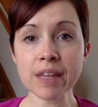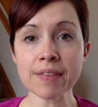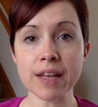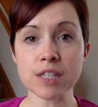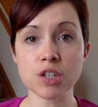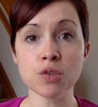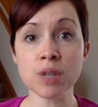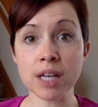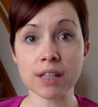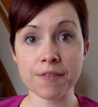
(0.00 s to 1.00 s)
that's
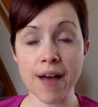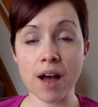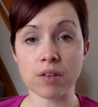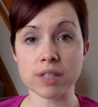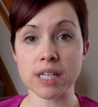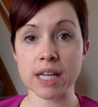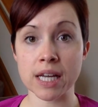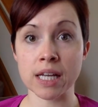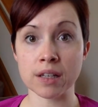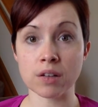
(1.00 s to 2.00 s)
uniquely found
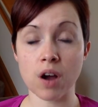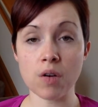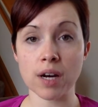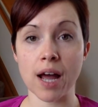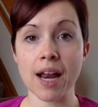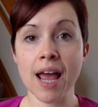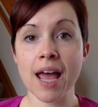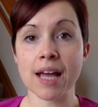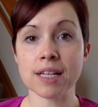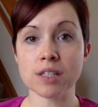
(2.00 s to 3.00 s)
in coconut,
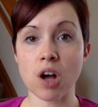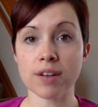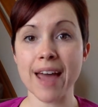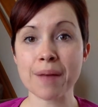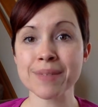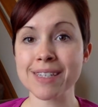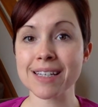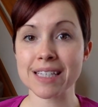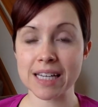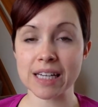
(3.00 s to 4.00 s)
and it's called
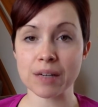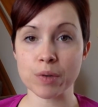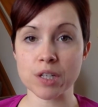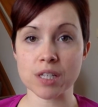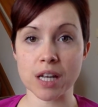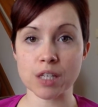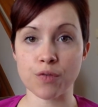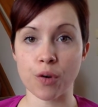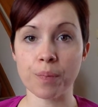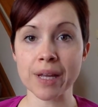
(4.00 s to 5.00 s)
MCT, which stands
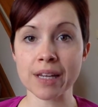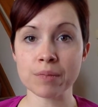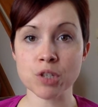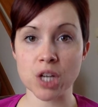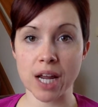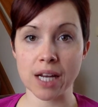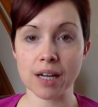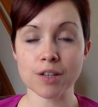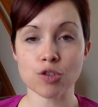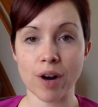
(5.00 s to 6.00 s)
for medium
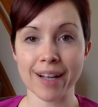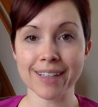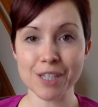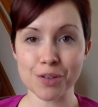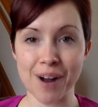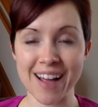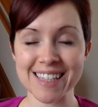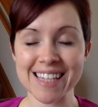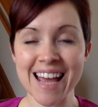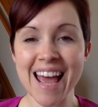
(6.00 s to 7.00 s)
chain triglycerides.